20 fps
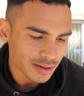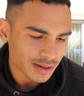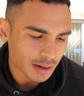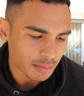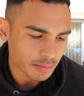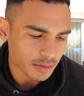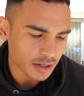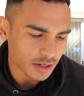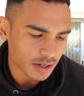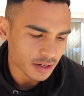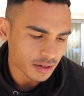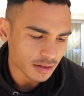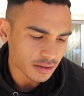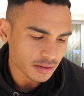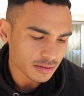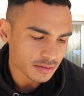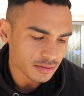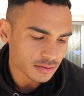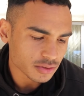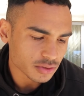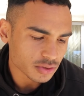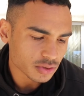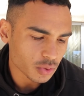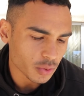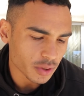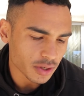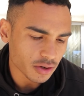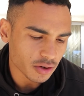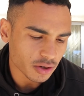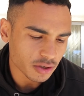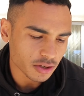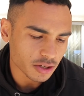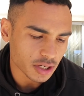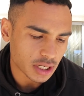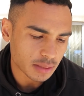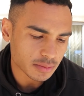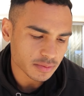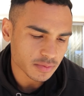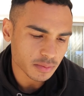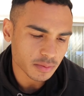I'm getting 20 odd
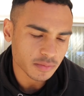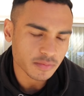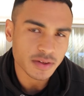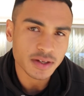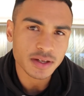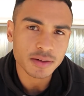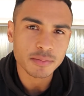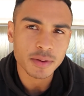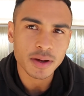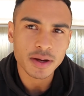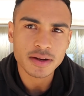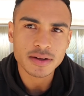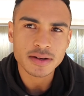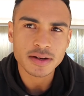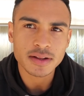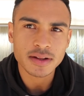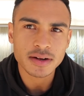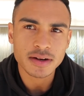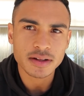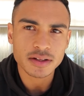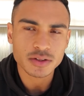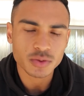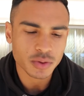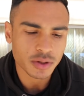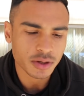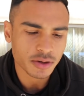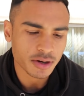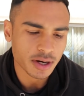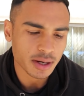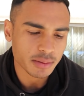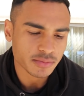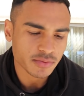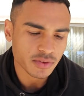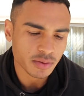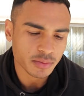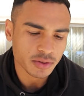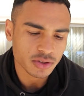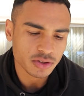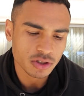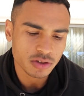grams from the vegan bacon and another 20 grams
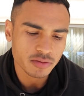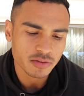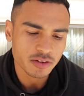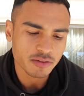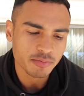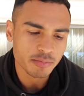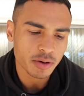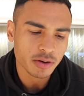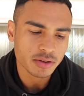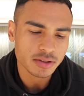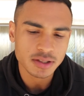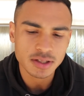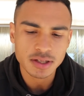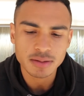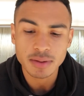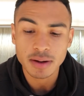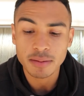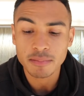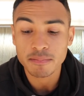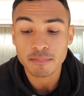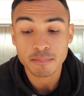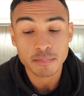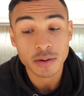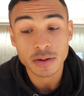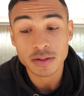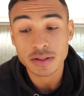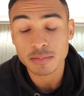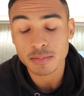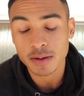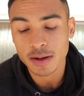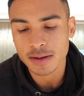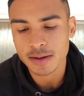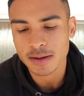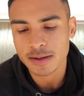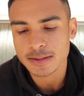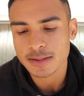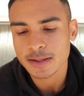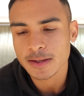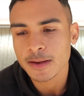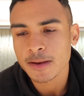from the serving of protein in my protein
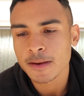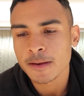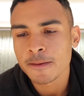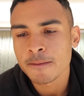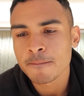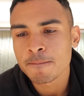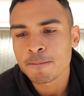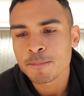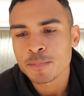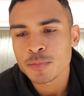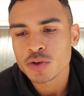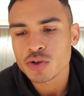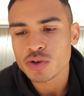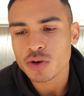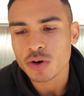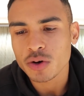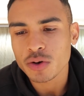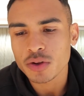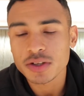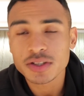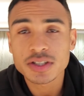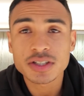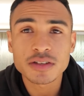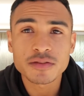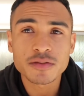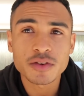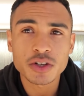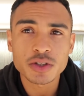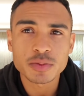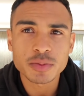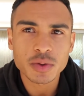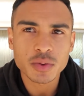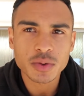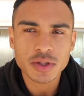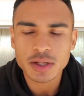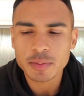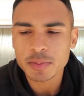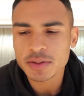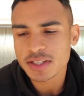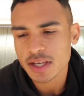pancakes. So this is the first meal, we'll
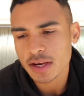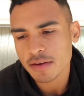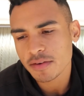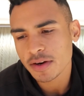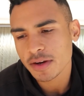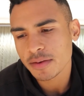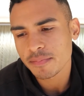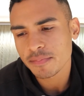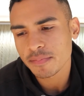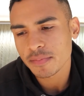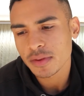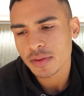keep it savory.